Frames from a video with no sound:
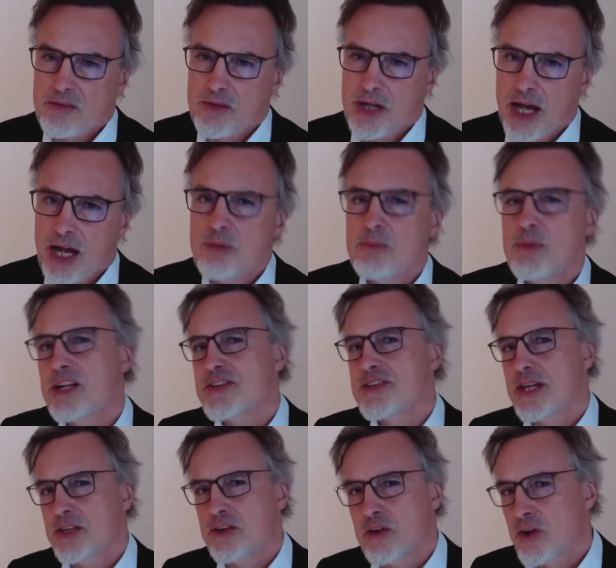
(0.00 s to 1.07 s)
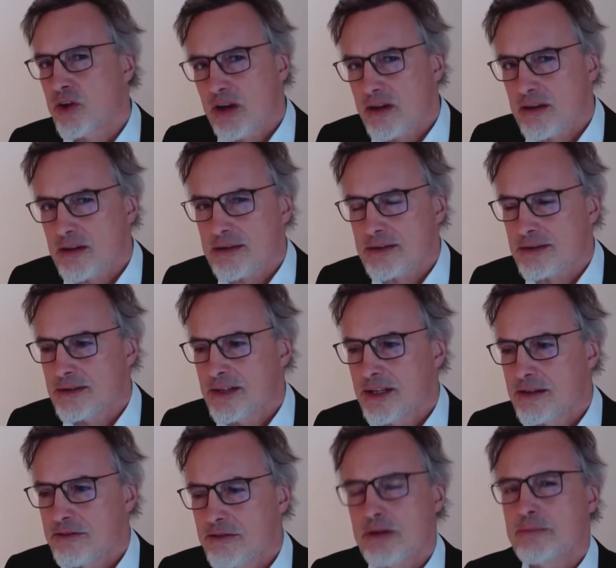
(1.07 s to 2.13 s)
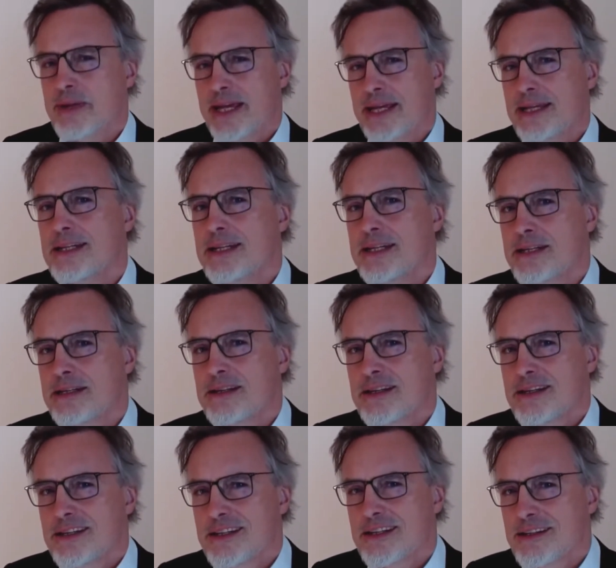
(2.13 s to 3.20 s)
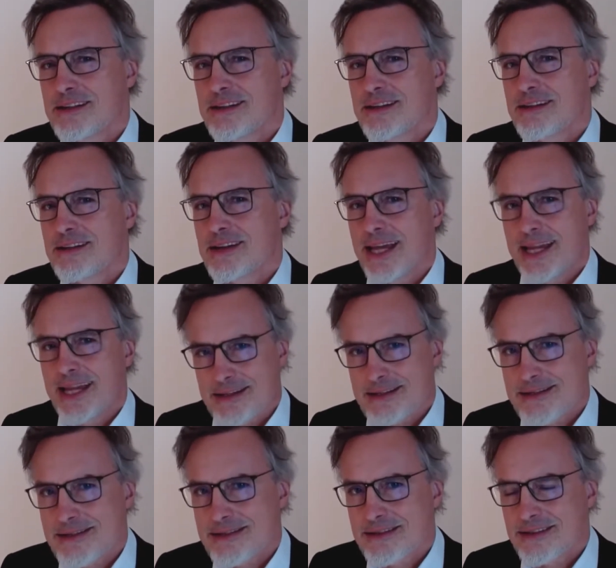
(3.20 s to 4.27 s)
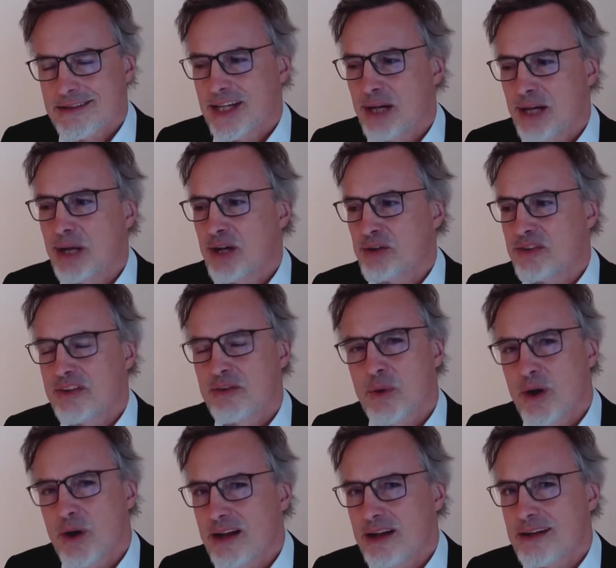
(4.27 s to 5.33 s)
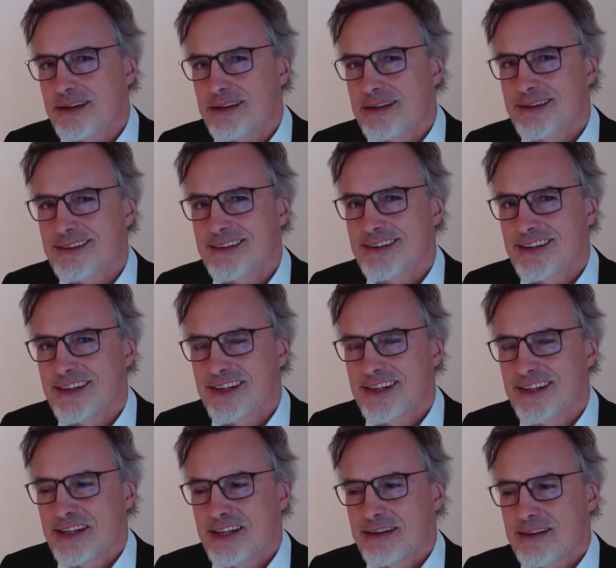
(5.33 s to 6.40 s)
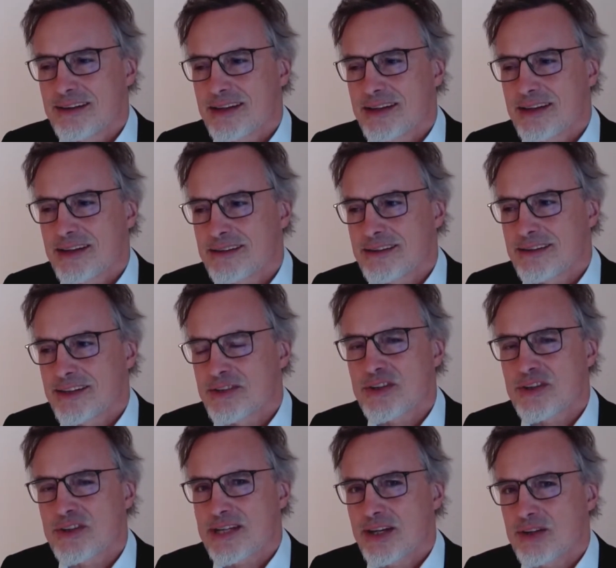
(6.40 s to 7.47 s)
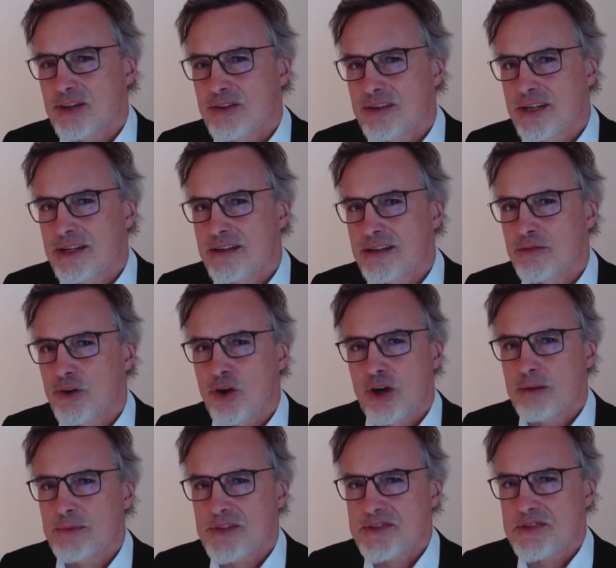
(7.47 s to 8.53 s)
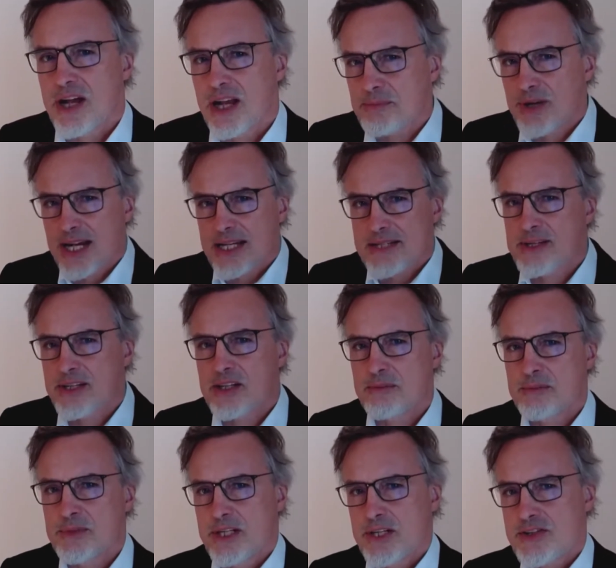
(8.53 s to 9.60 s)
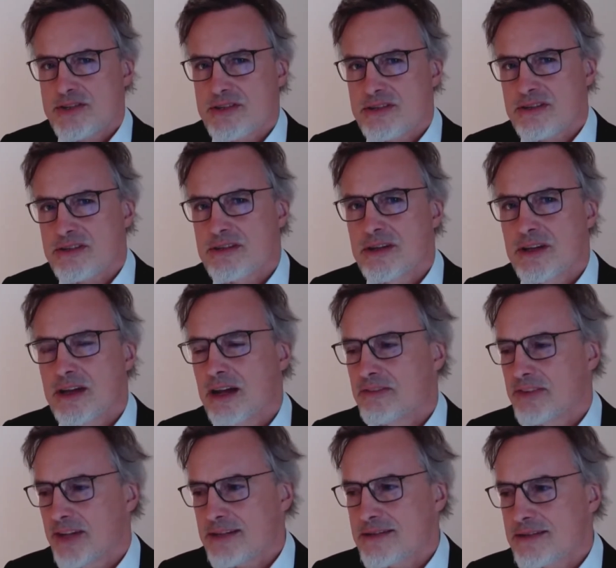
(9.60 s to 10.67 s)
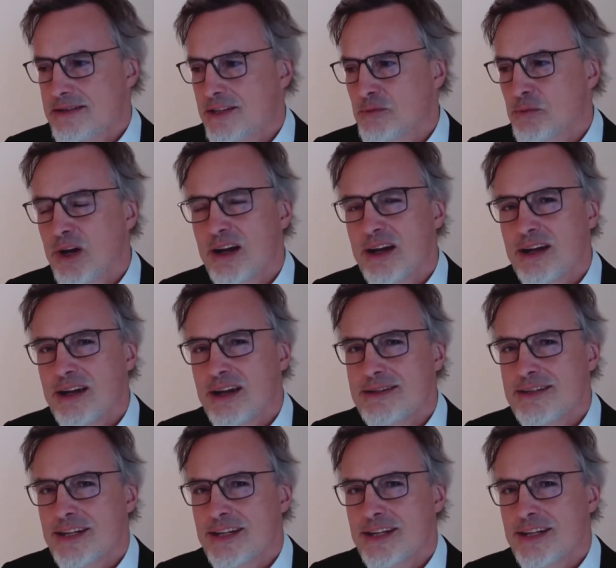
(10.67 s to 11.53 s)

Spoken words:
how much can you learn from any X about the Y? And it turns out that for almost all possible combinations of X's and Y's,